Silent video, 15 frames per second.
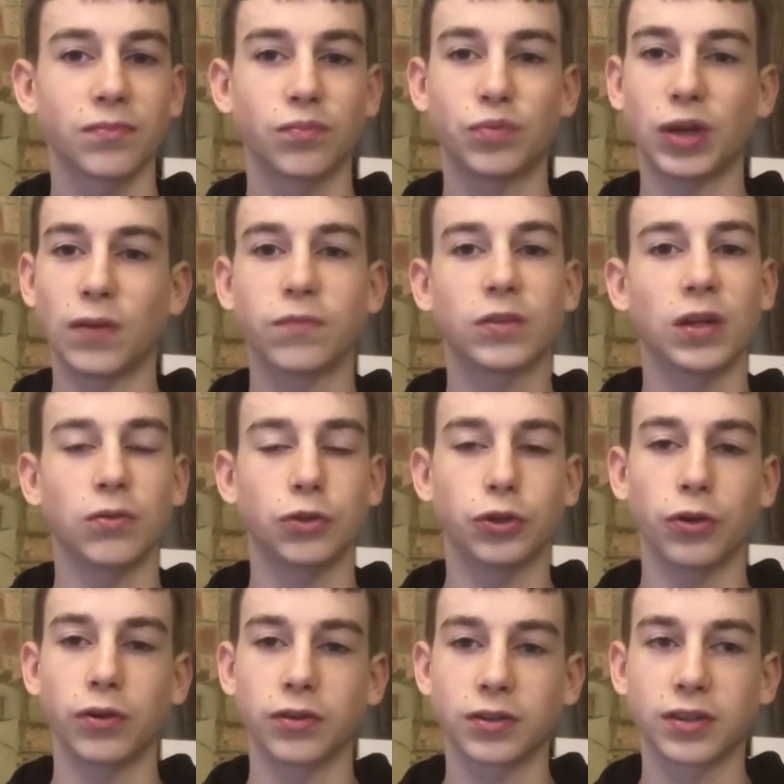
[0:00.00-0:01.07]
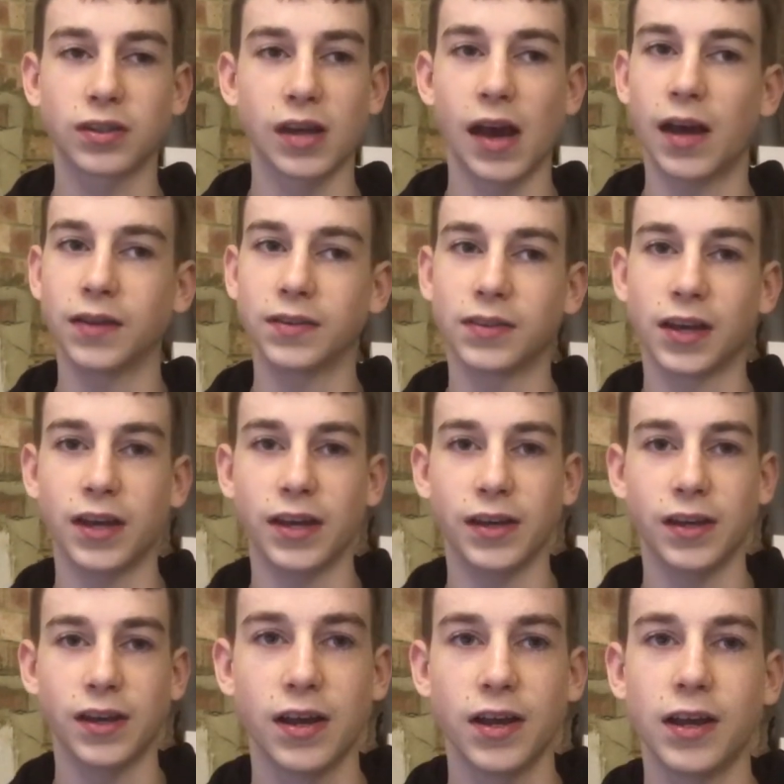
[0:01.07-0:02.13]
dovetail joints and a
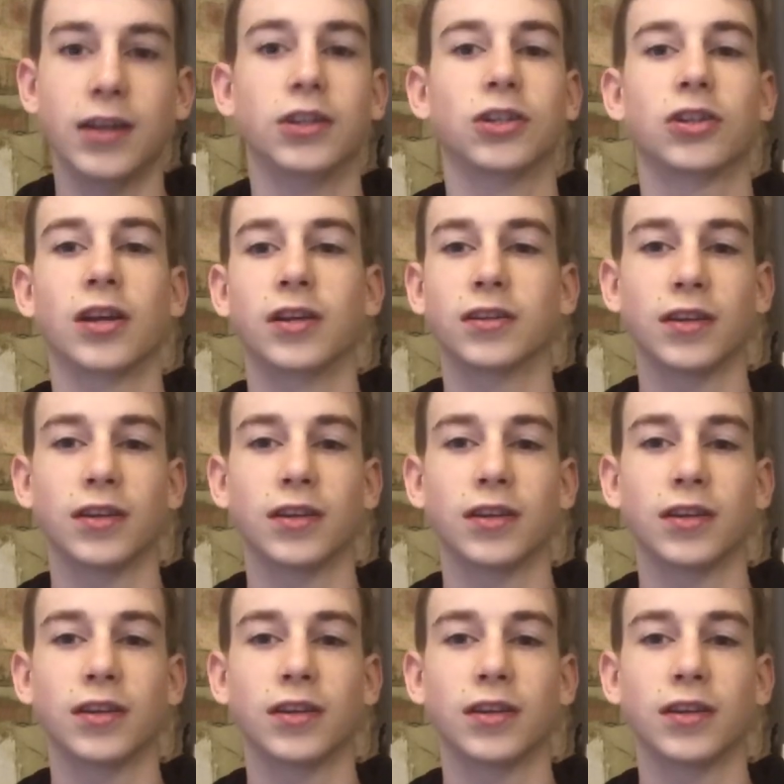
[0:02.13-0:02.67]
hinge lid.